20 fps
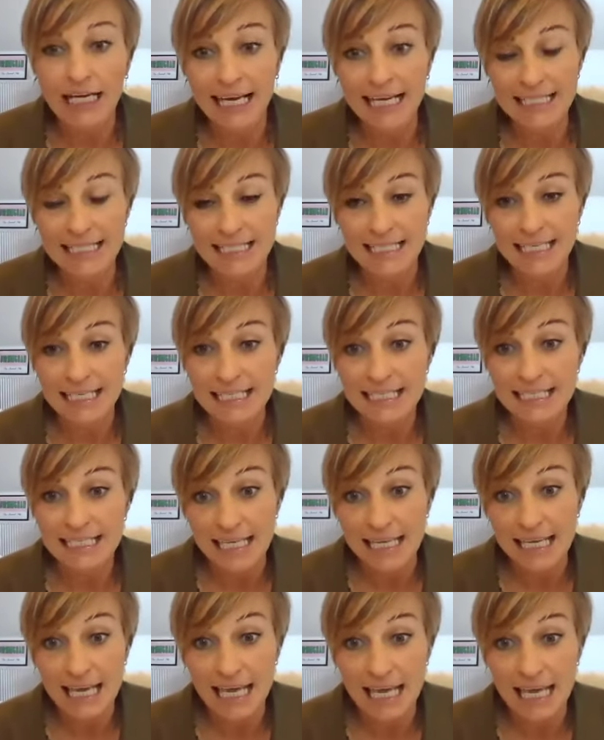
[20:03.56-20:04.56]
getting into
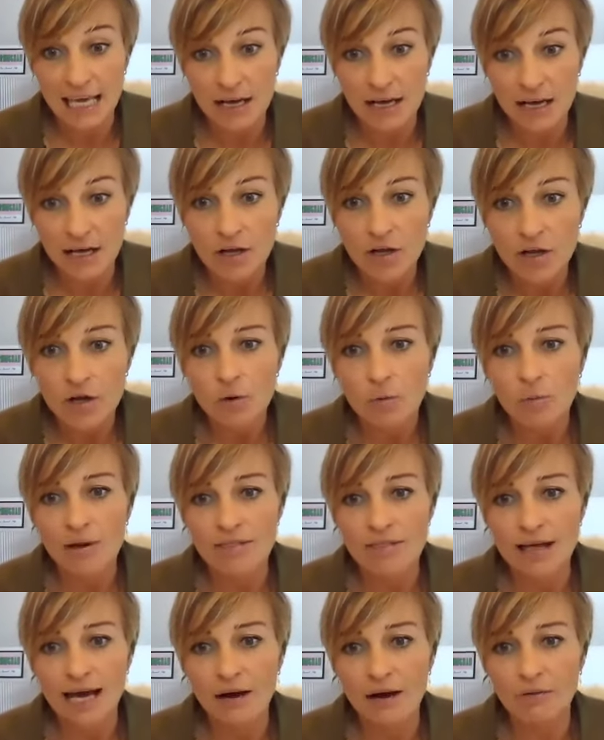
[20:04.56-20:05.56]
gear with
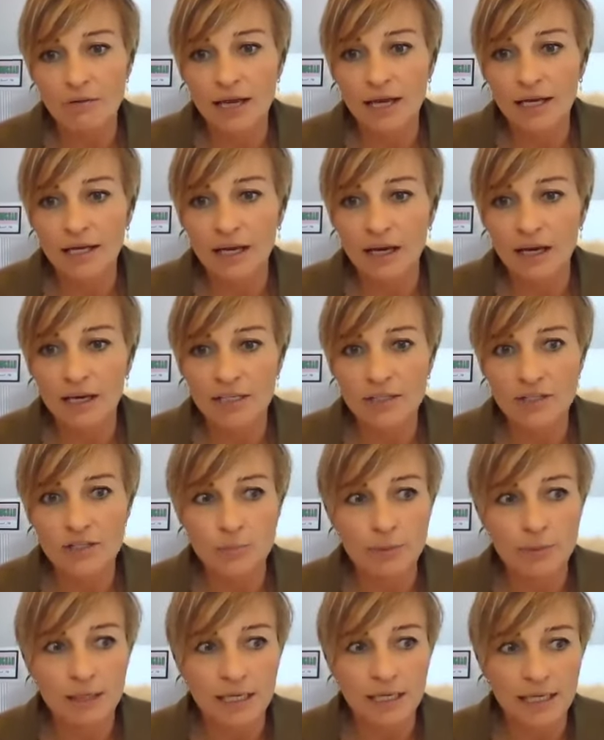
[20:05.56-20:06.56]
how they're going to
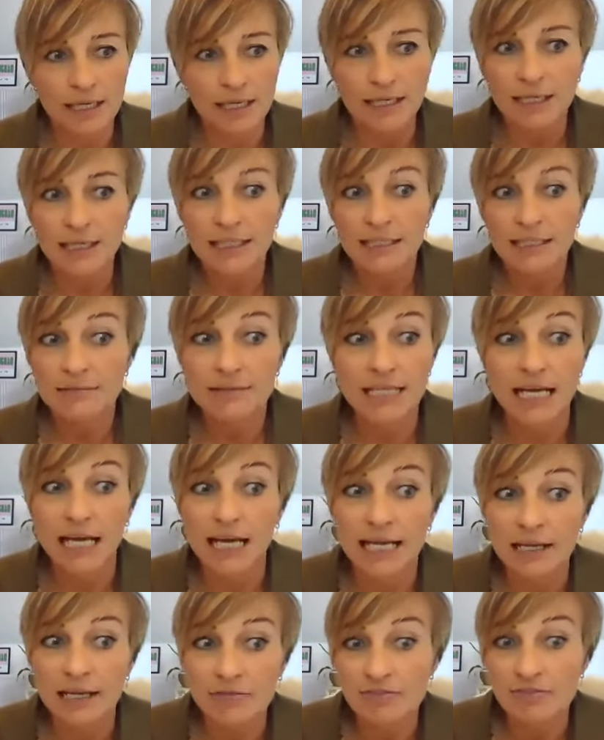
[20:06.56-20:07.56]
be
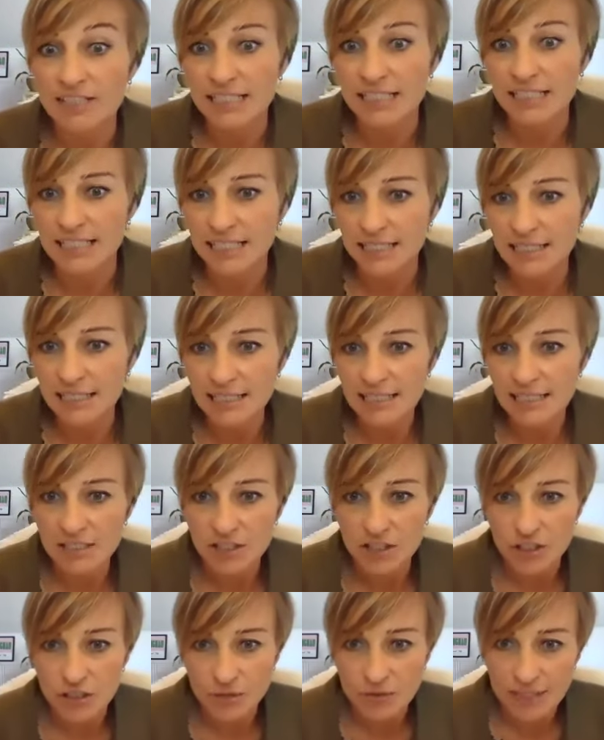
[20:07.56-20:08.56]
telling visitors
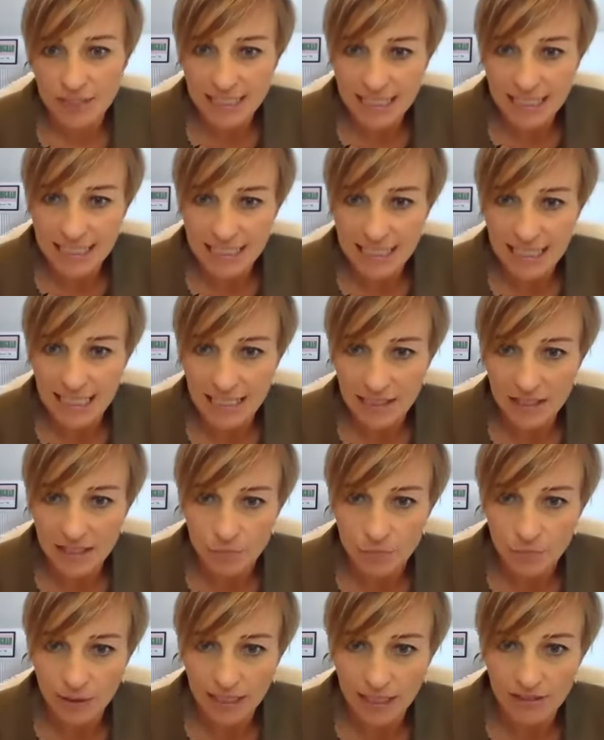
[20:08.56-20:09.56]
to the city and the
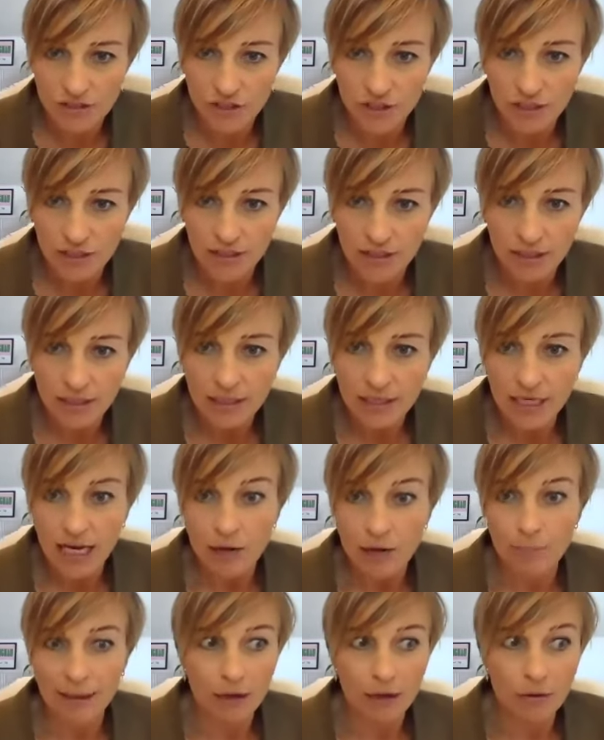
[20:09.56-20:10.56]
region
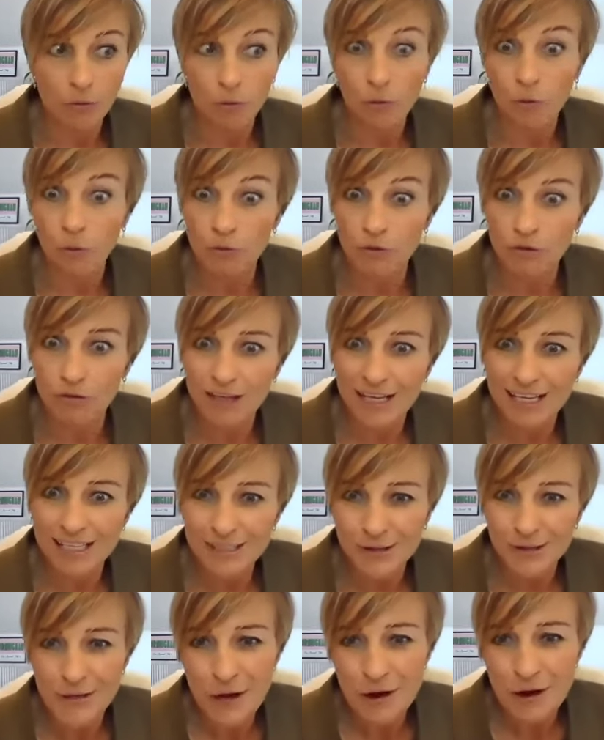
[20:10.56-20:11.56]
about all the things
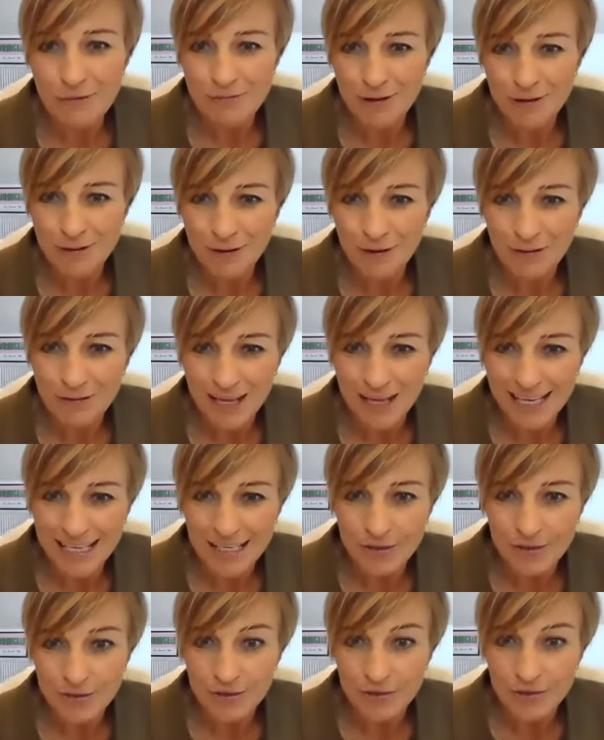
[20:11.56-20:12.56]
on offer that they
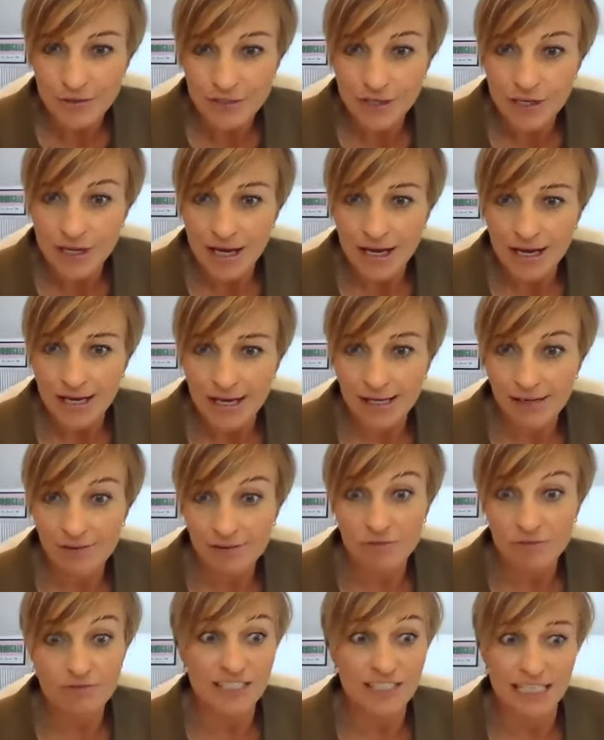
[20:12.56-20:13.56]
could
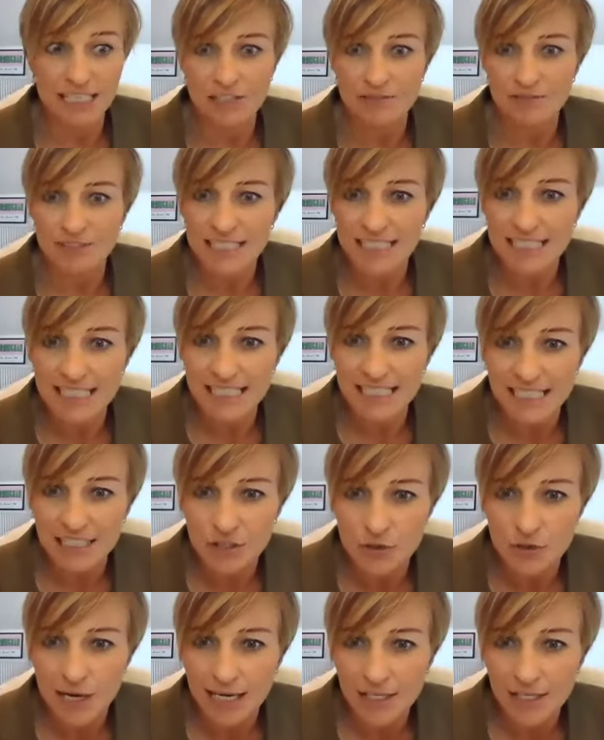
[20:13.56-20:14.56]
visit as visitors
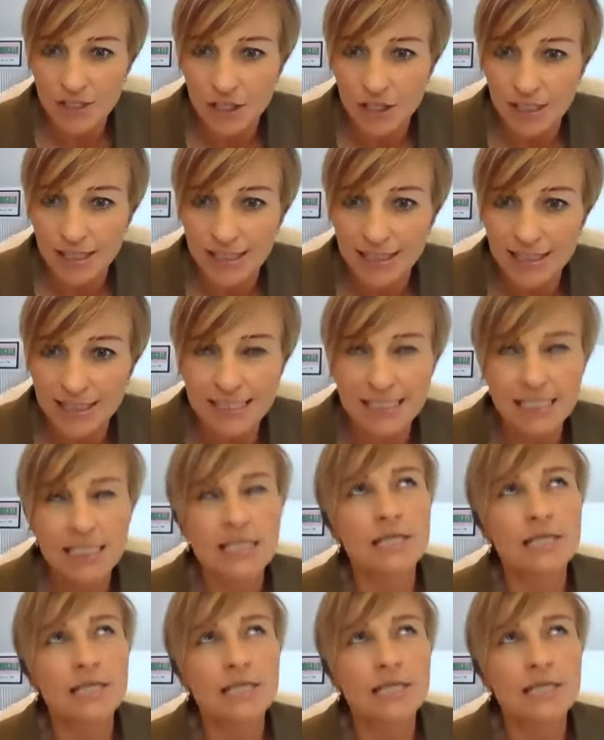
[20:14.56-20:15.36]
attractions.